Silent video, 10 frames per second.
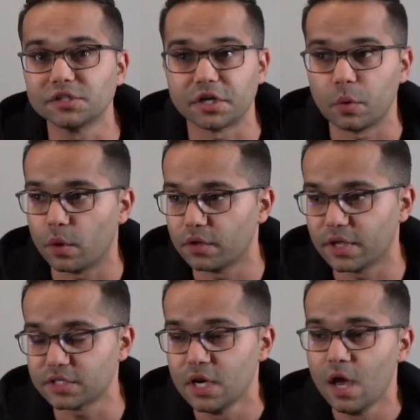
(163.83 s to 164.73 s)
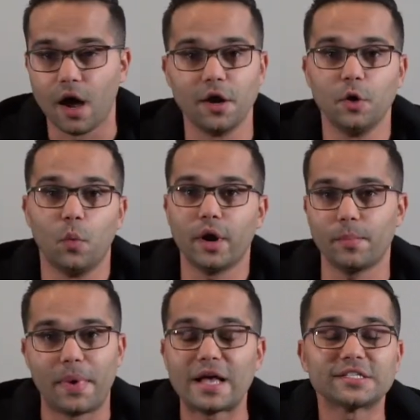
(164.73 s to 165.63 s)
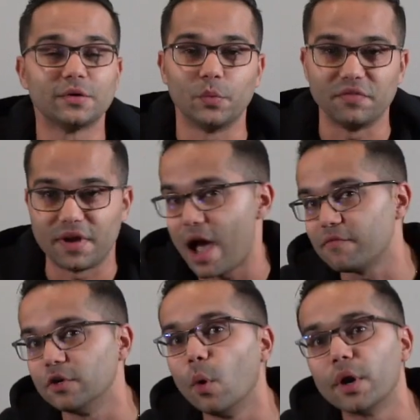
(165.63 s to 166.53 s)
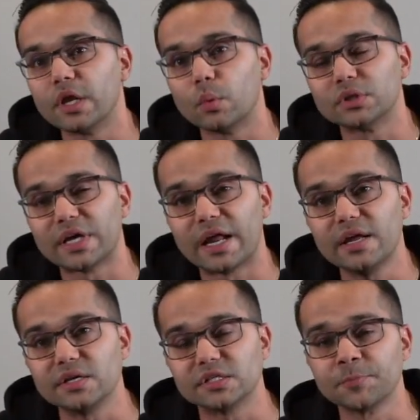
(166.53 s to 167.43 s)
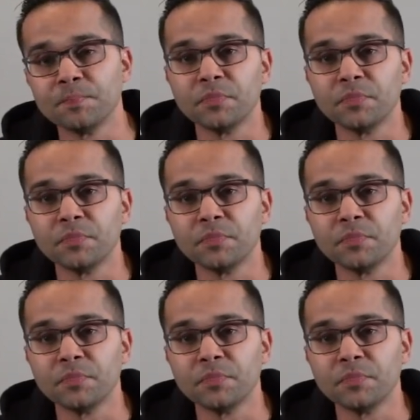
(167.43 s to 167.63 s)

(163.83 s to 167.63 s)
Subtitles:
sitting, whether that's underwater basket weaving. I have no idea what that is.